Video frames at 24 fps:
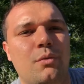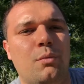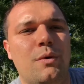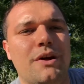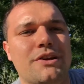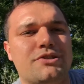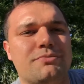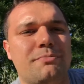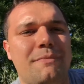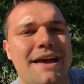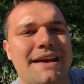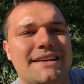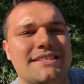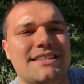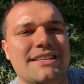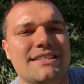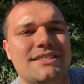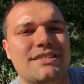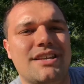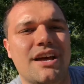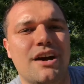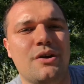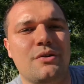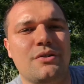which makes
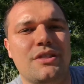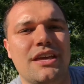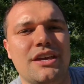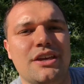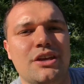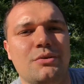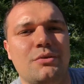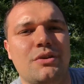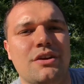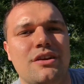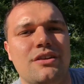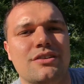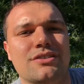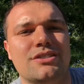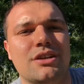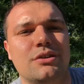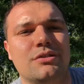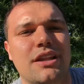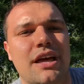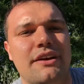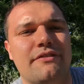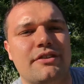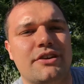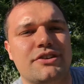it so that you can also
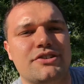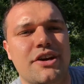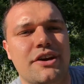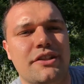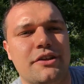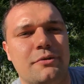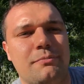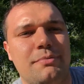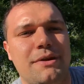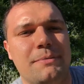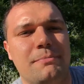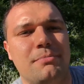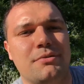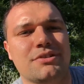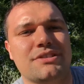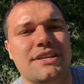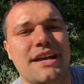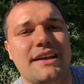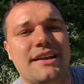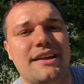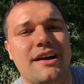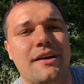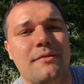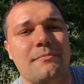leverage other people's
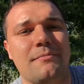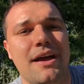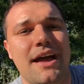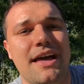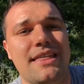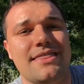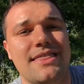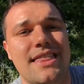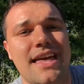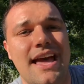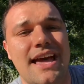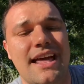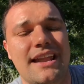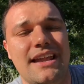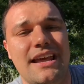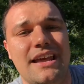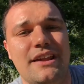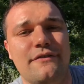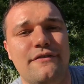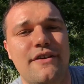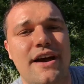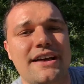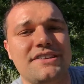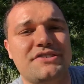income. And then
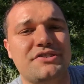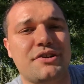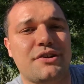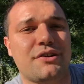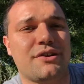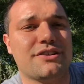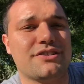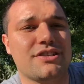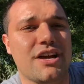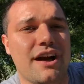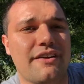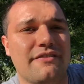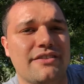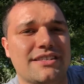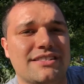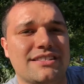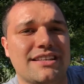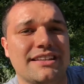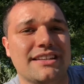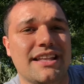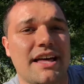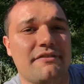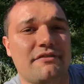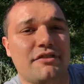investor is
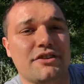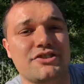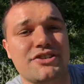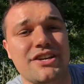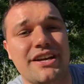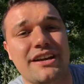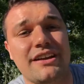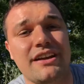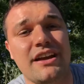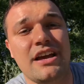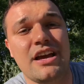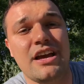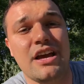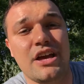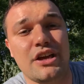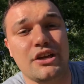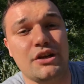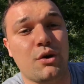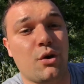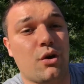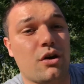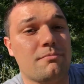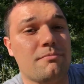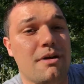obviously leveraging
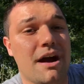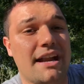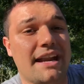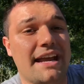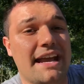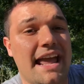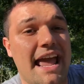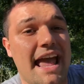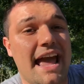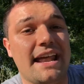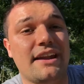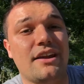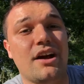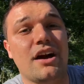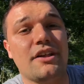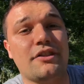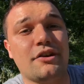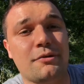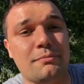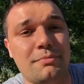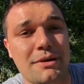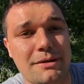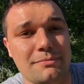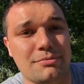your money and
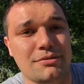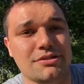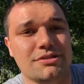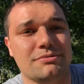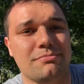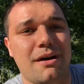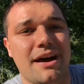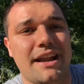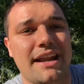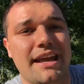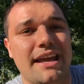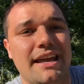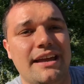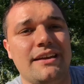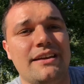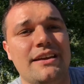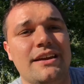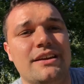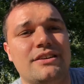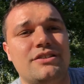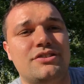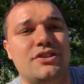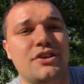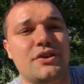other people's money
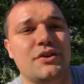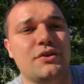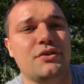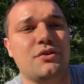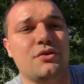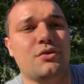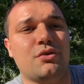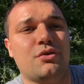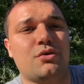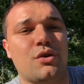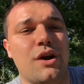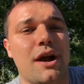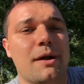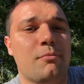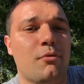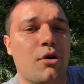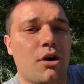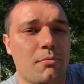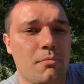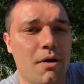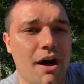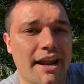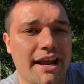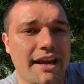to create
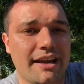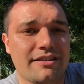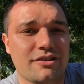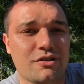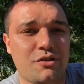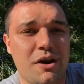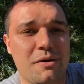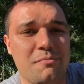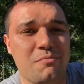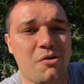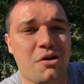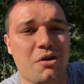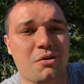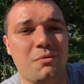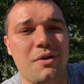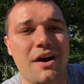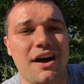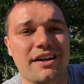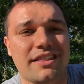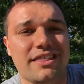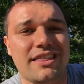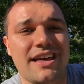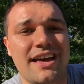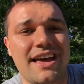more money, create more
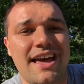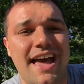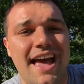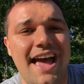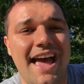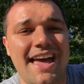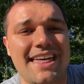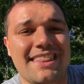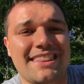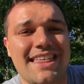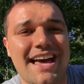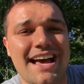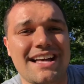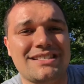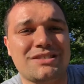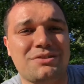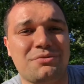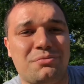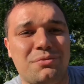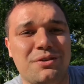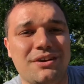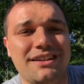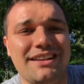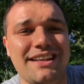wealth. And that's
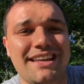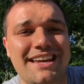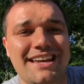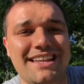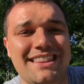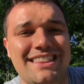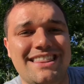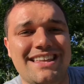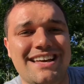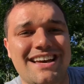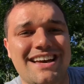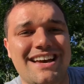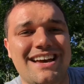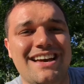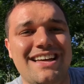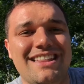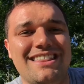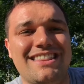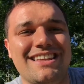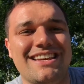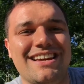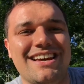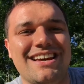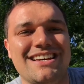really
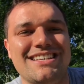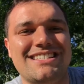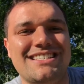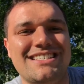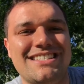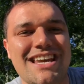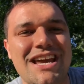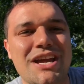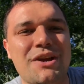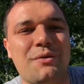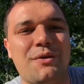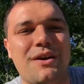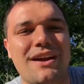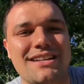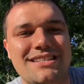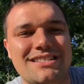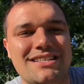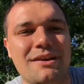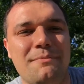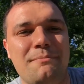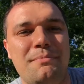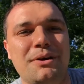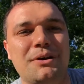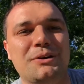the secret
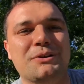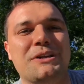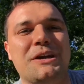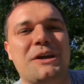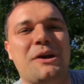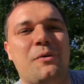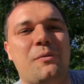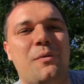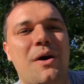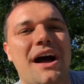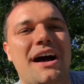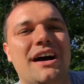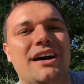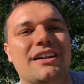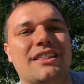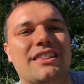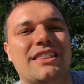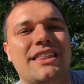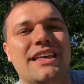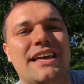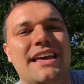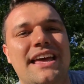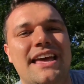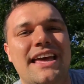to building
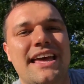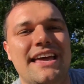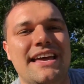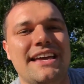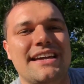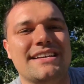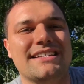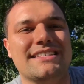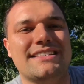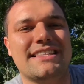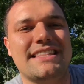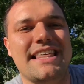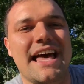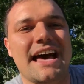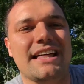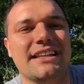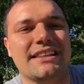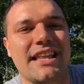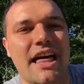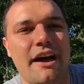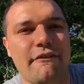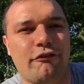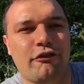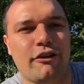wealth, is that
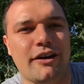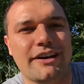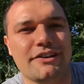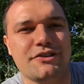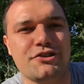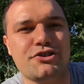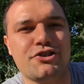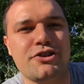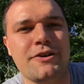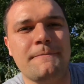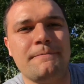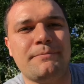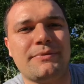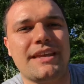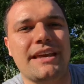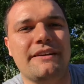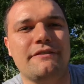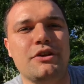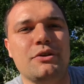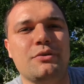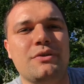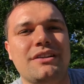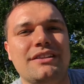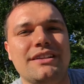leverage. If
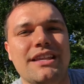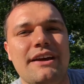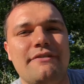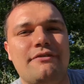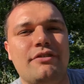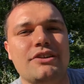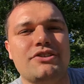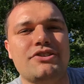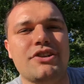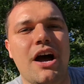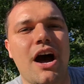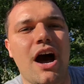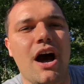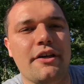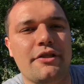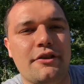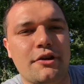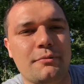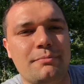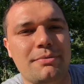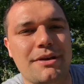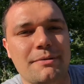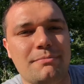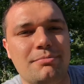you can leverage
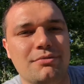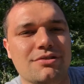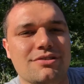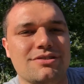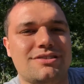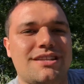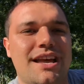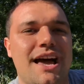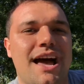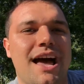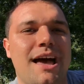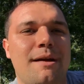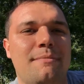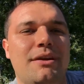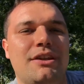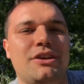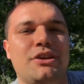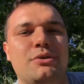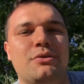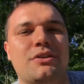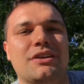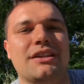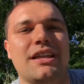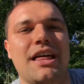other people's time and
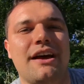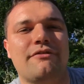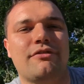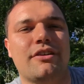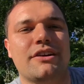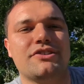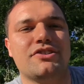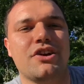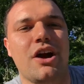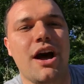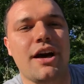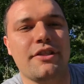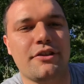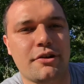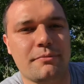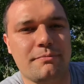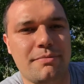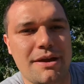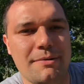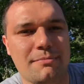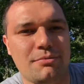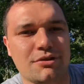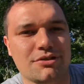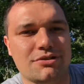you can leverage other
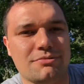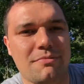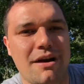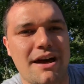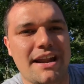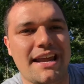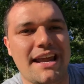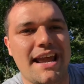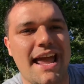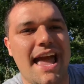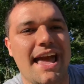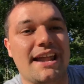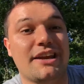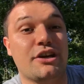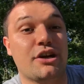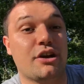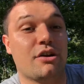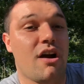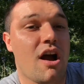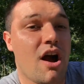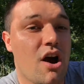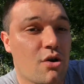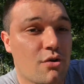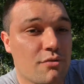people's money and
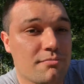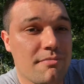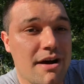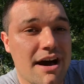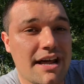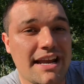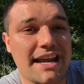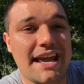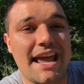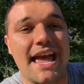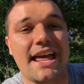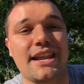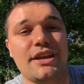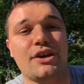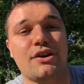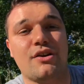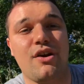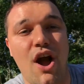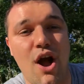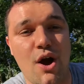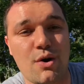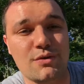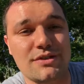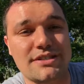your
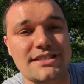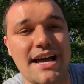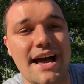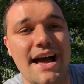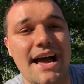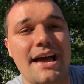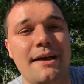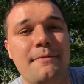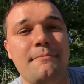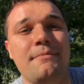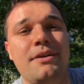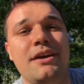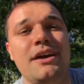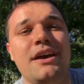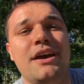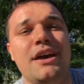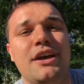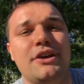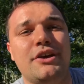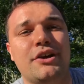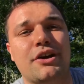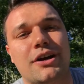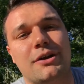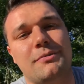own time,
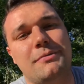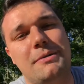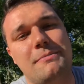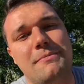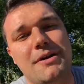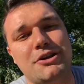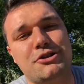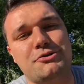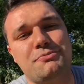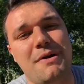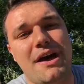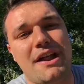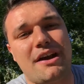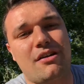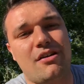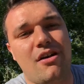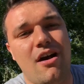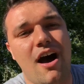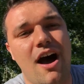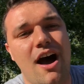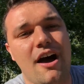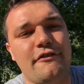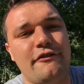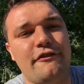you're going to be much better
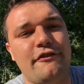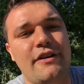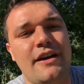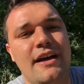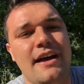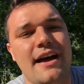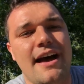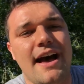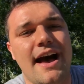off.